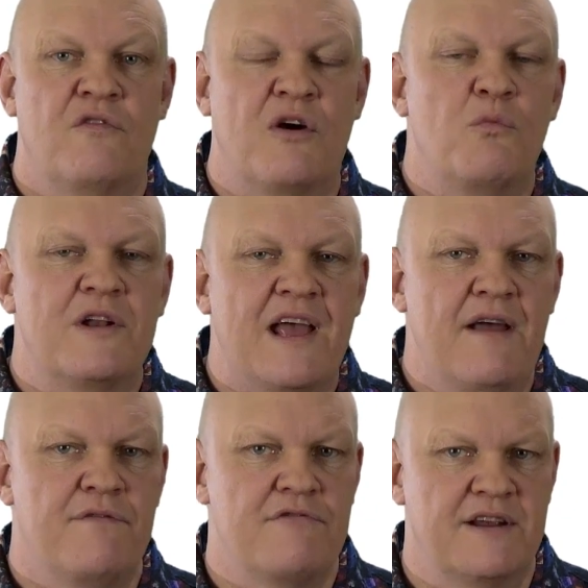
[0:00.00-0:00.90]
that would
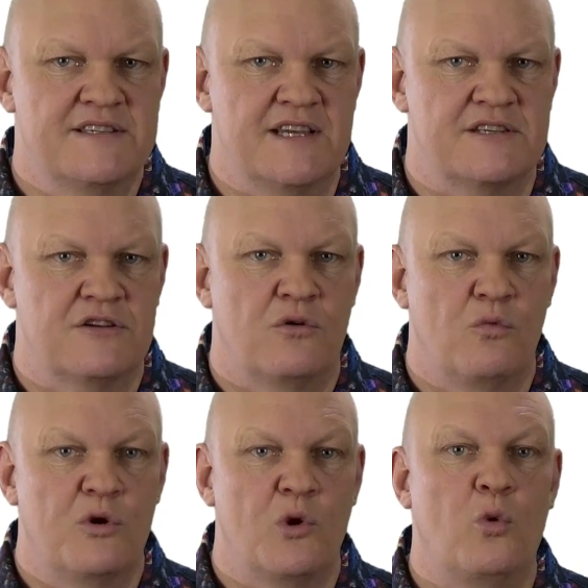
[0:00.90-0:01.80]
ever exist
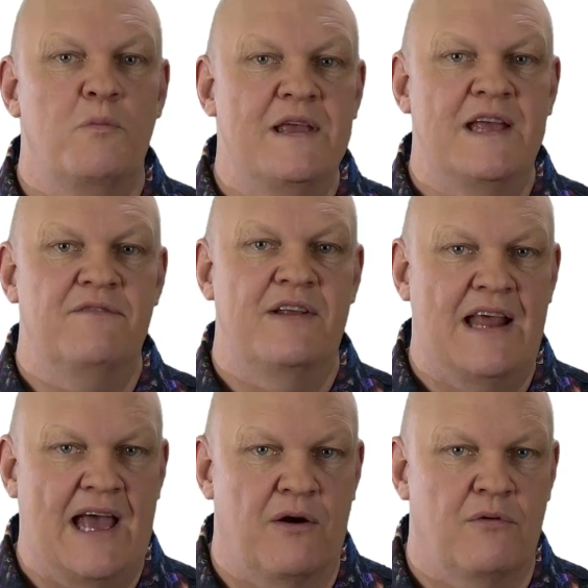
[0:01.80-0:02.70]
would all be in the
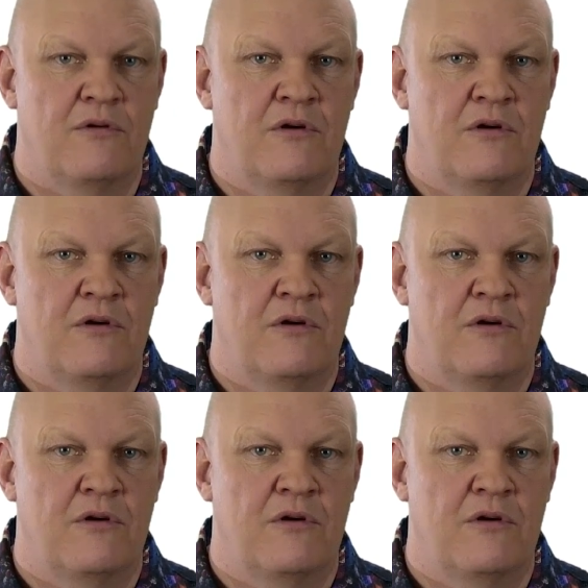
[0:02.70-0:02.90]
now,